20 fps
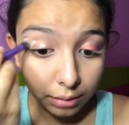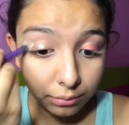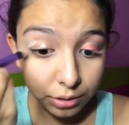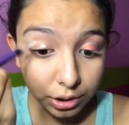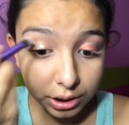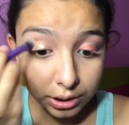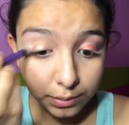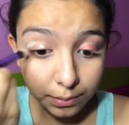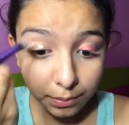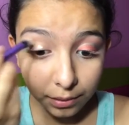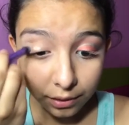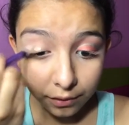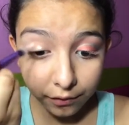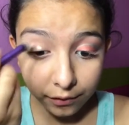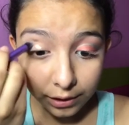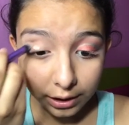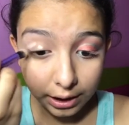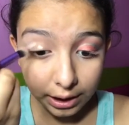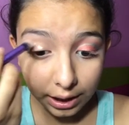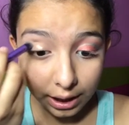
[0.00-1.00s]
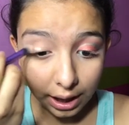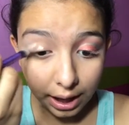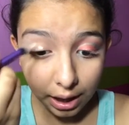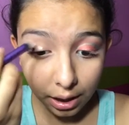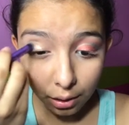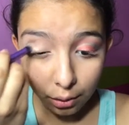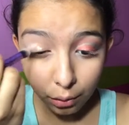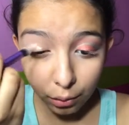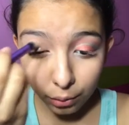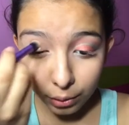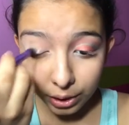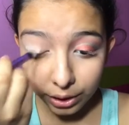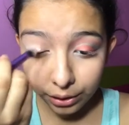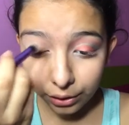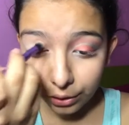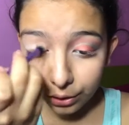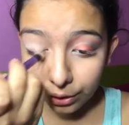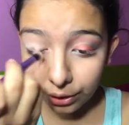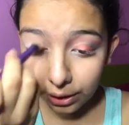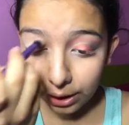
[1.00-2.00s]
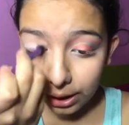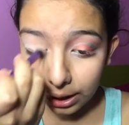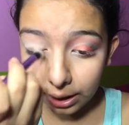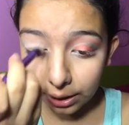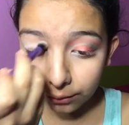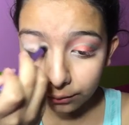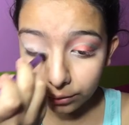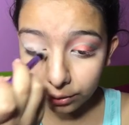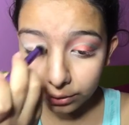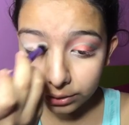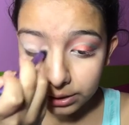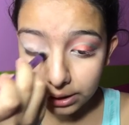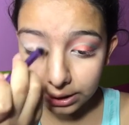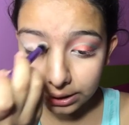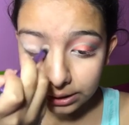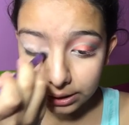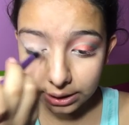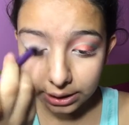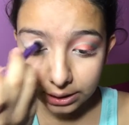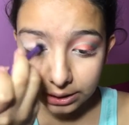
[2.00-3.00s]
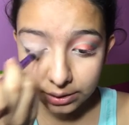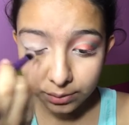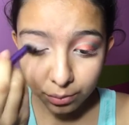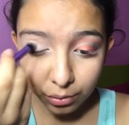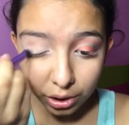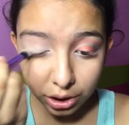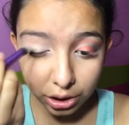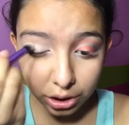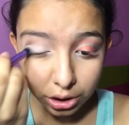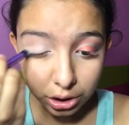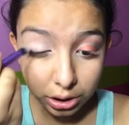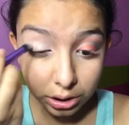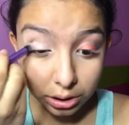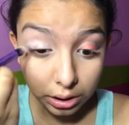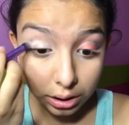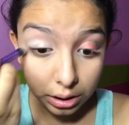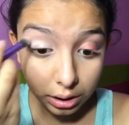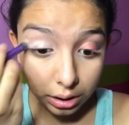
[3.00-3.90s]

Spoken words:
just buffing it out with a Real Techniques brush.